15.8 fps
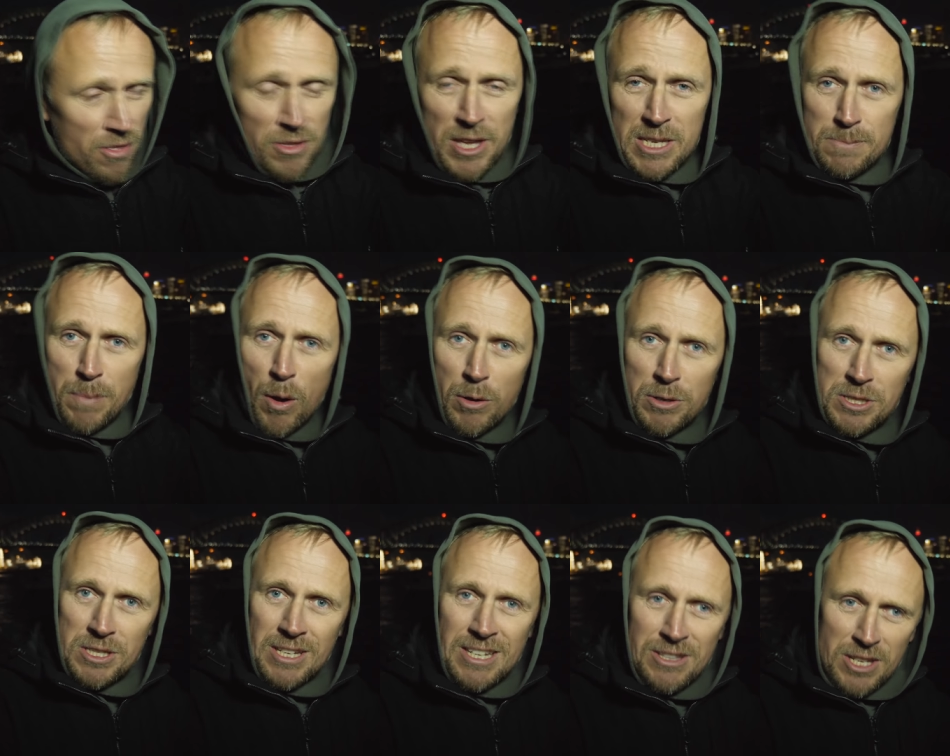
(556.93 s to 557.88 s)
of these
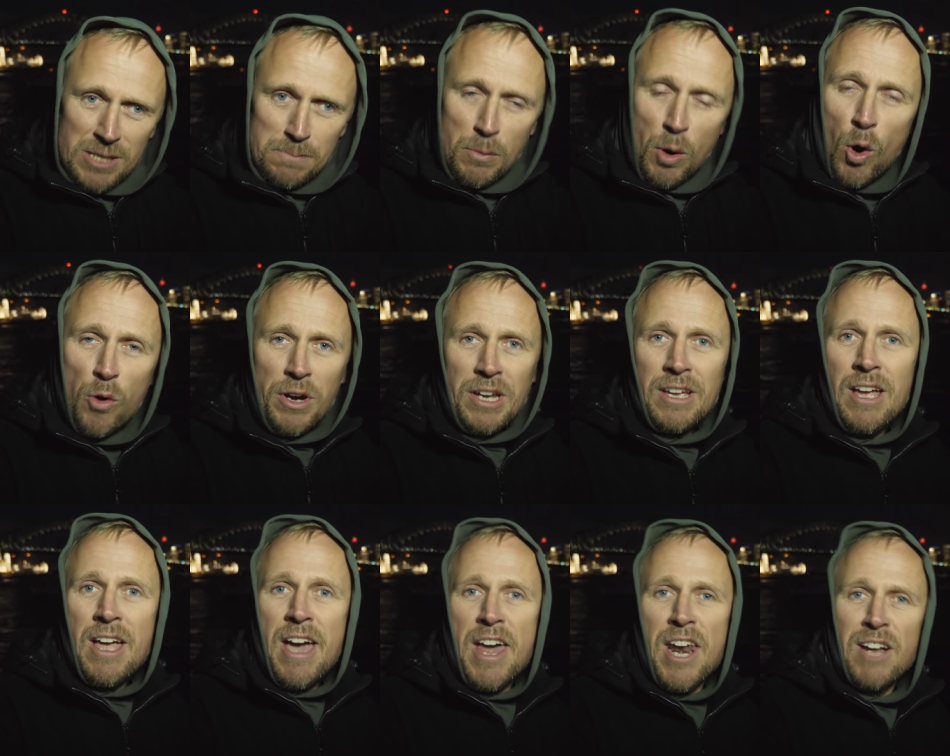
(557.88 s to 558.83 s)
boats in this mooring,
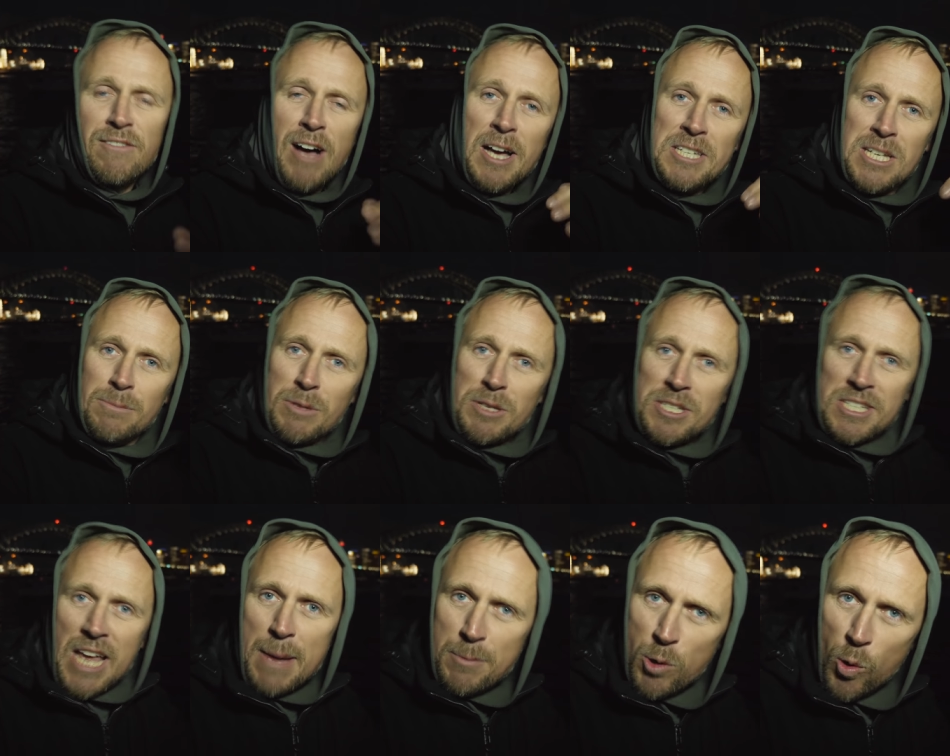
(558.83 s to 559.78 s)
and I've asked him the
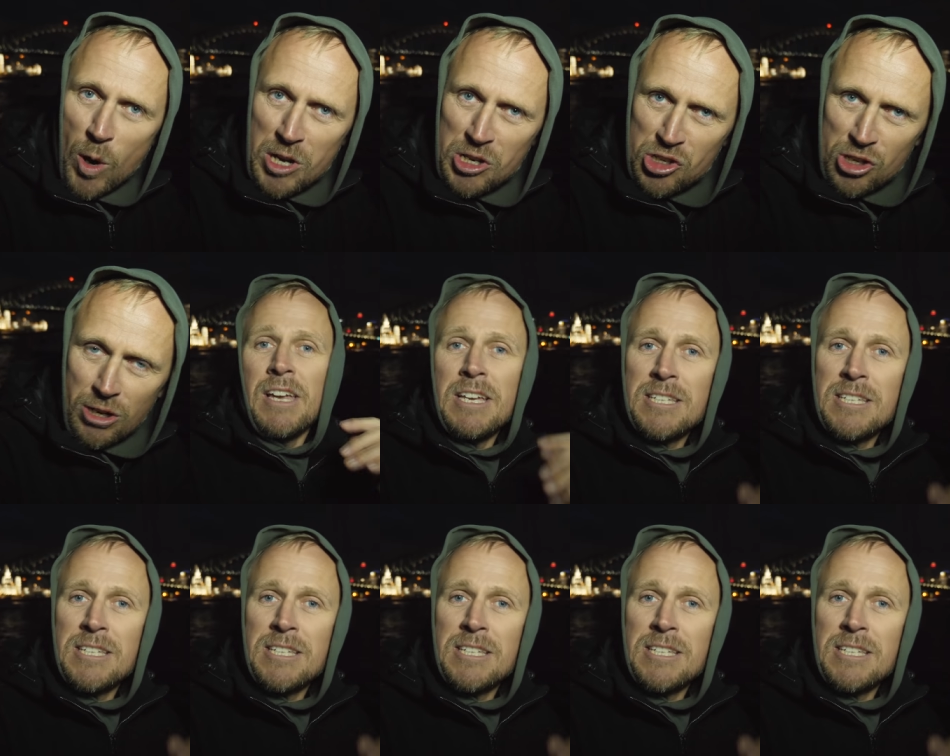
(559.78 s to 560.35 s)
same question.